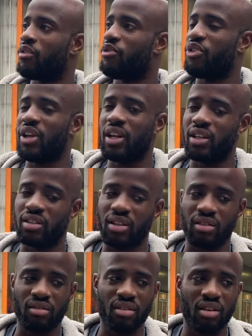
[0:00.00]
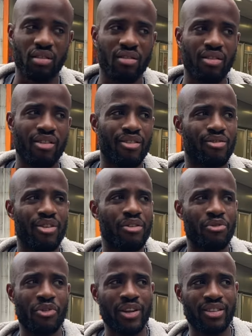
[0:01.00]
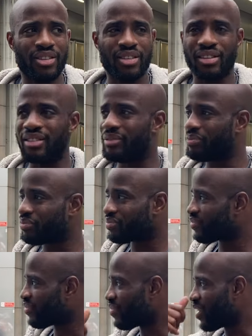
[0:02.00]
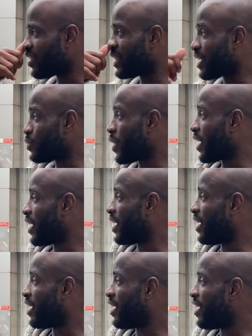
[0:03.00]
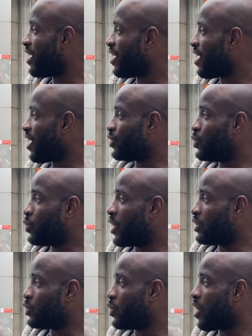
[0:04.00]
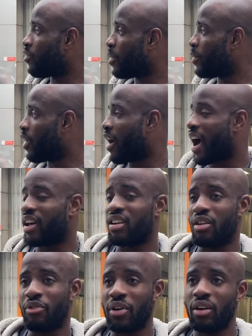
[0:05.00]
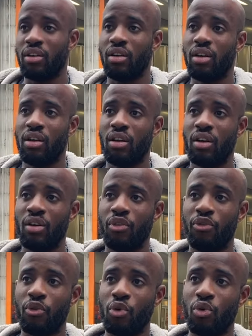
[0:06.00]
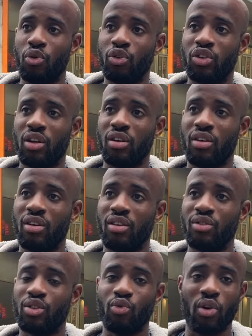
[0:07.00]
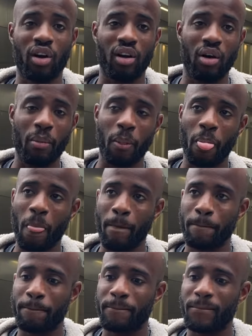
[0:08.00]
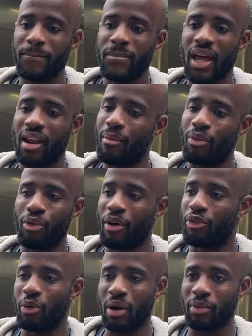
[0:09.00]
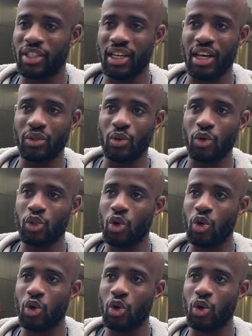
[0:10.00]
feelings and, and, events, and that's why I do what I do. I remember I had an event for the the Run Club, and I brought my film camera to that as well.